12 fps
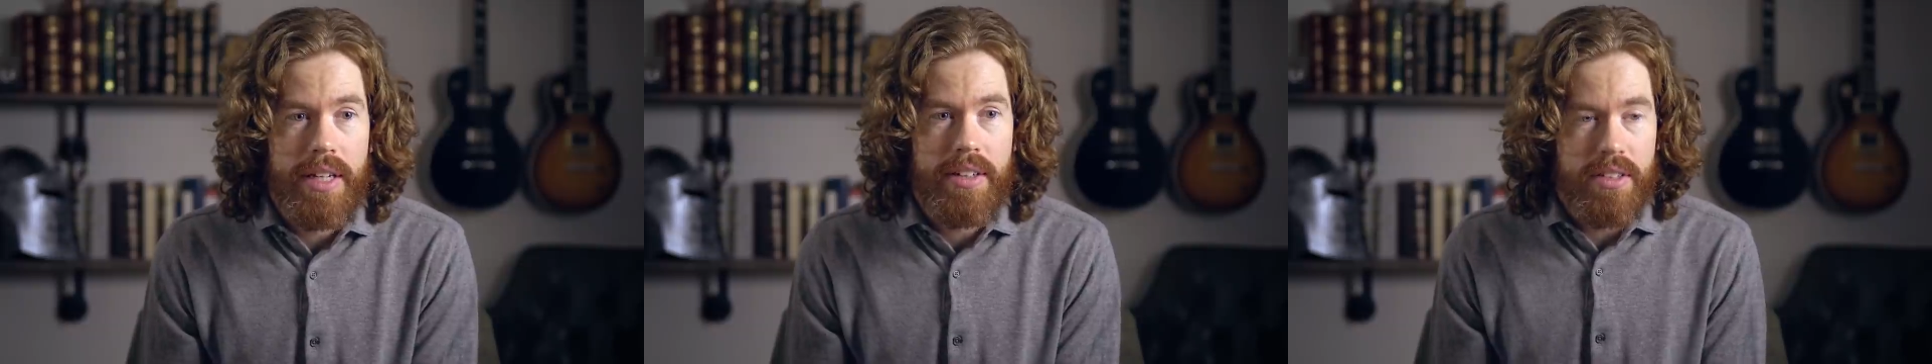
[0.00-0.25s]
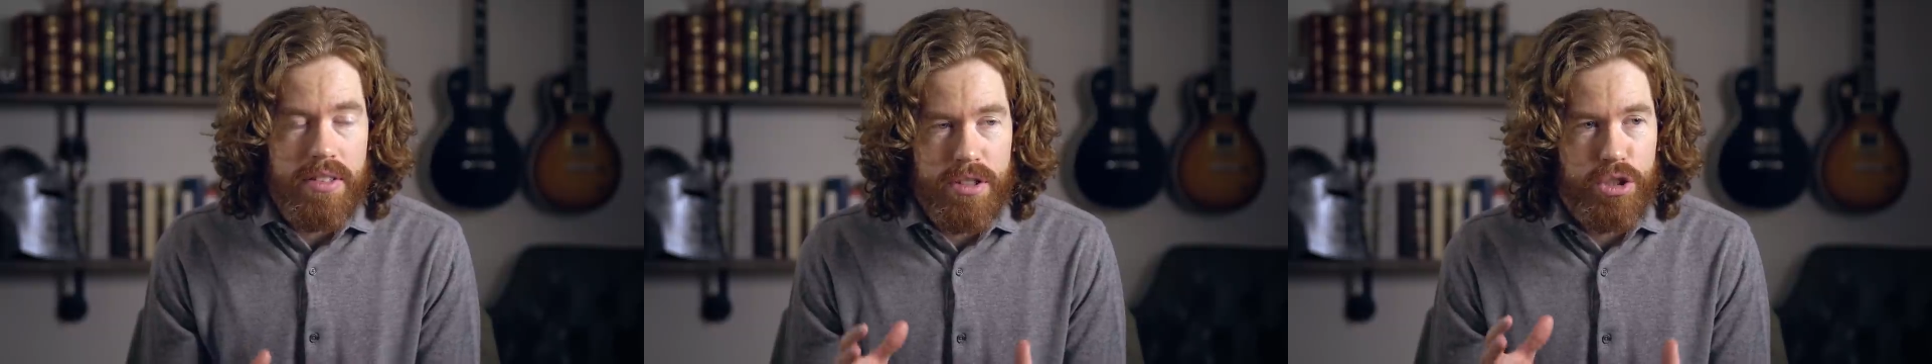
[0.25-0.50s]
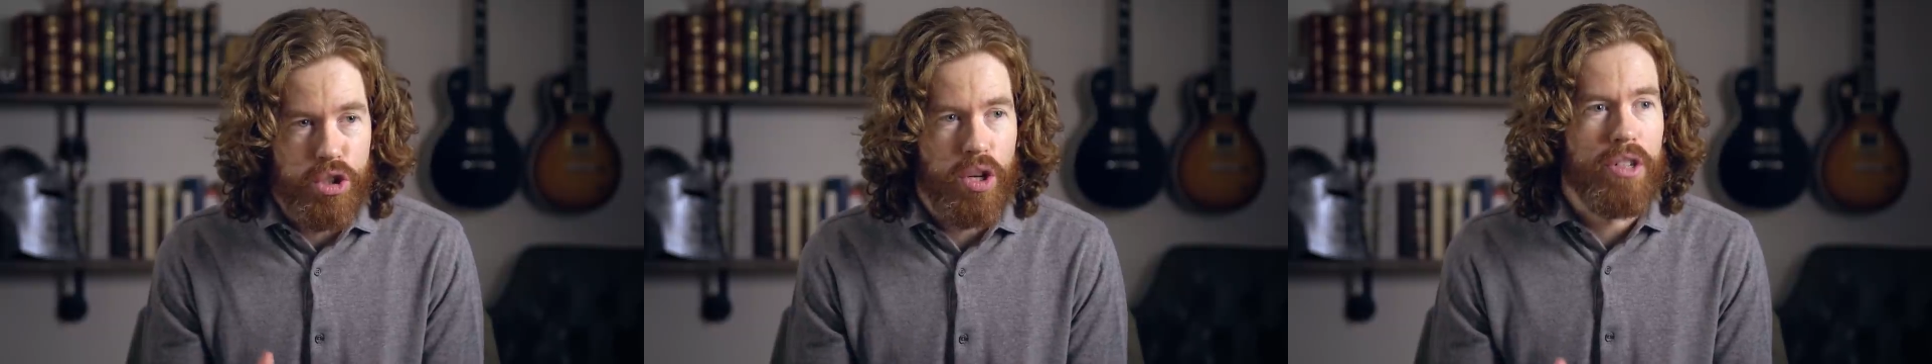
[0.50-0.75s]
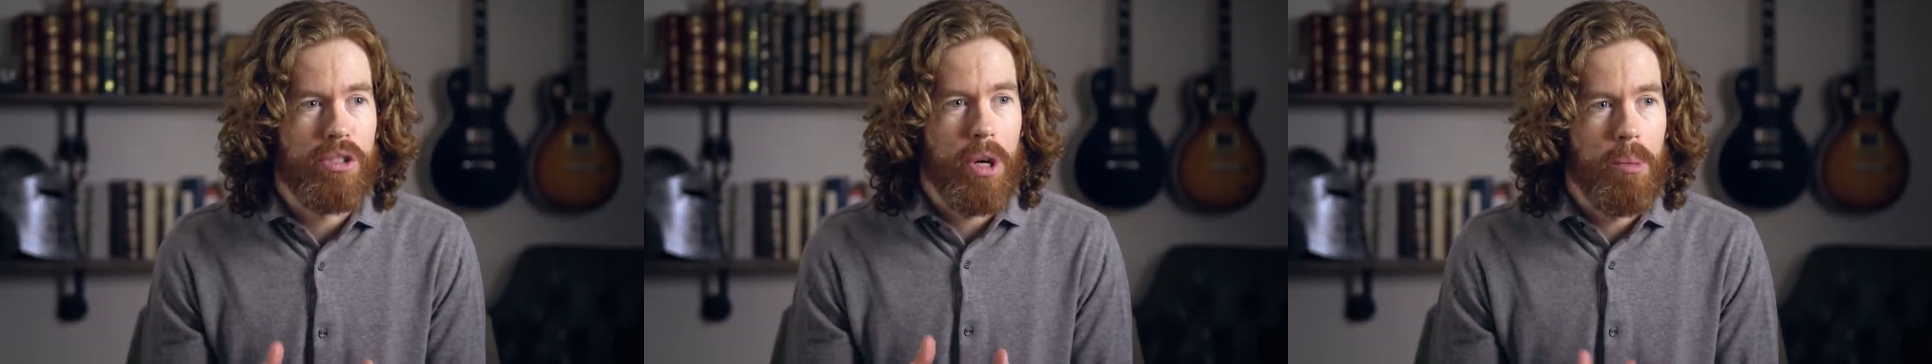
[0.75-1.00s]
He doesn't
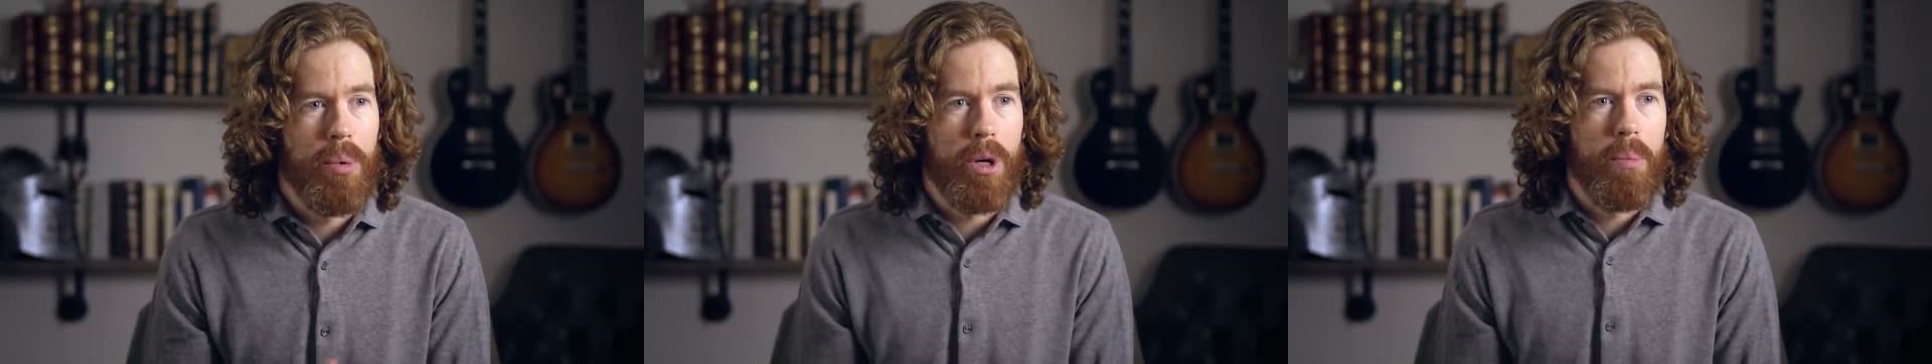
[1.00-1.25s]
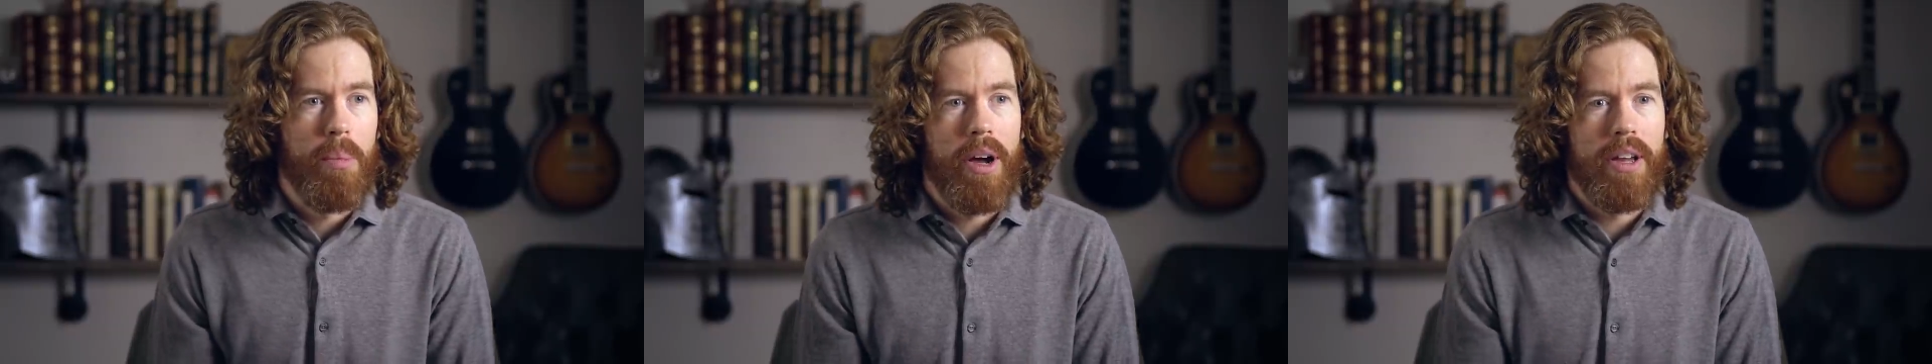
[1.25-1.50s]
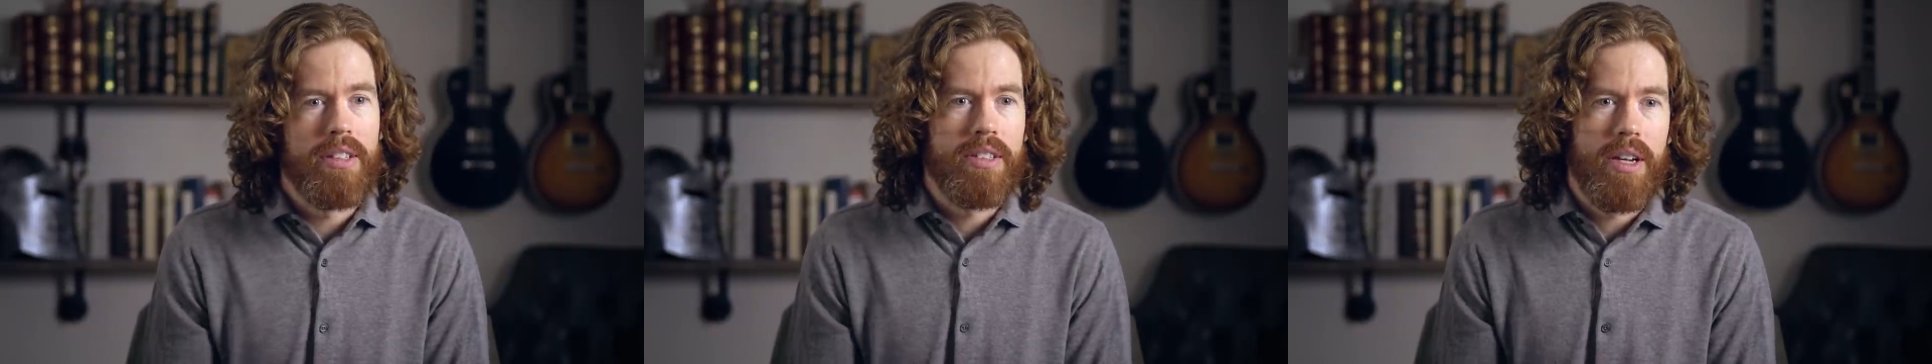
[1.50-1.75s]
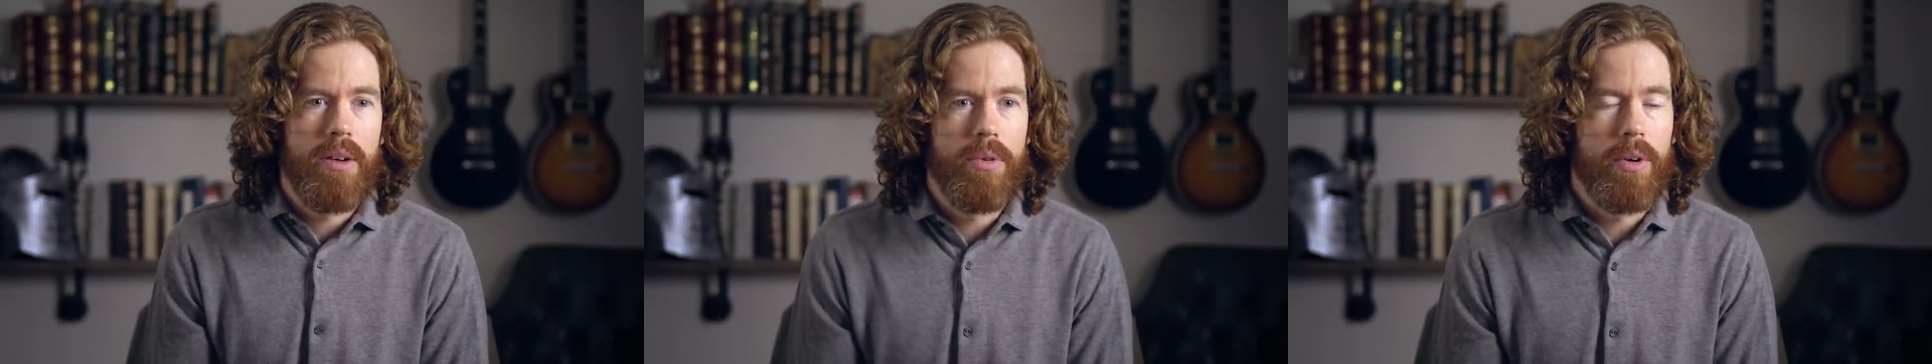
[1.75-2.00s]
judge a book by its
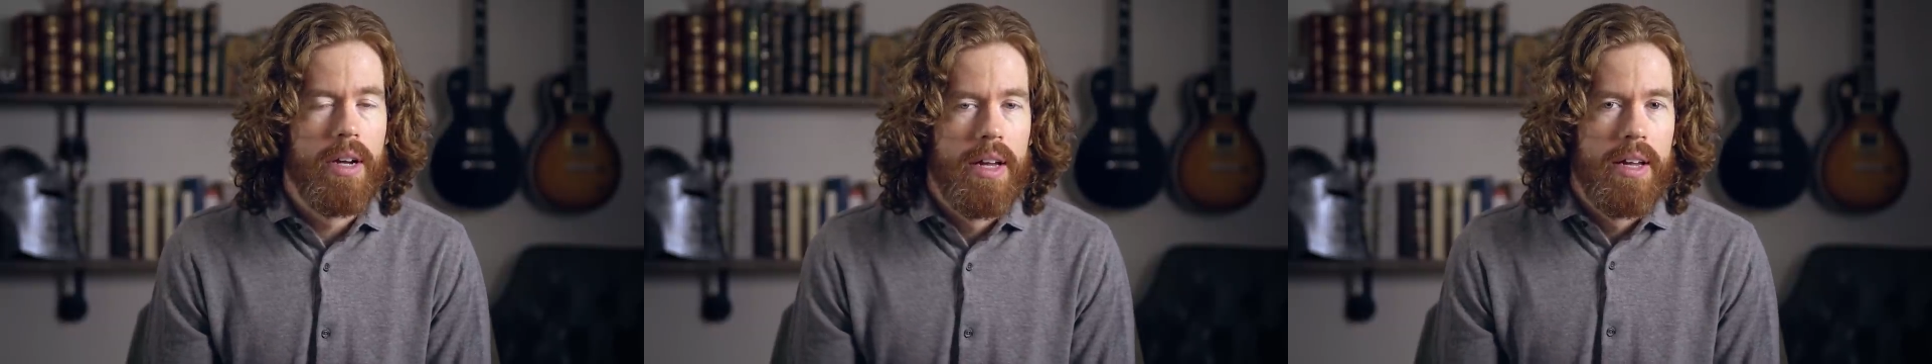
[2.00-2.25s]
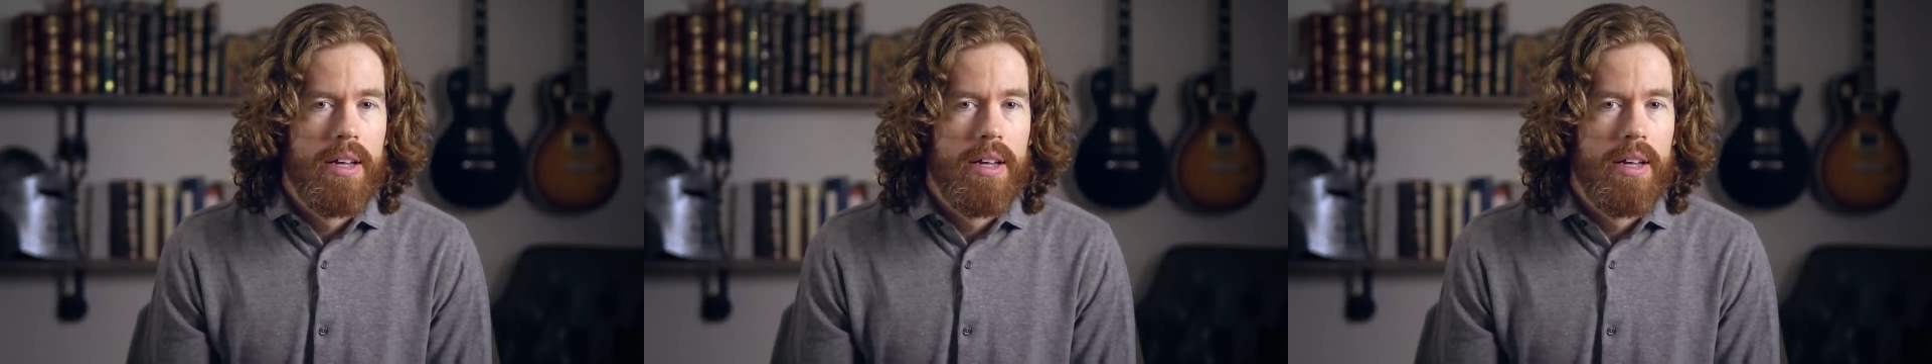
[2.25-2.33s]
cover.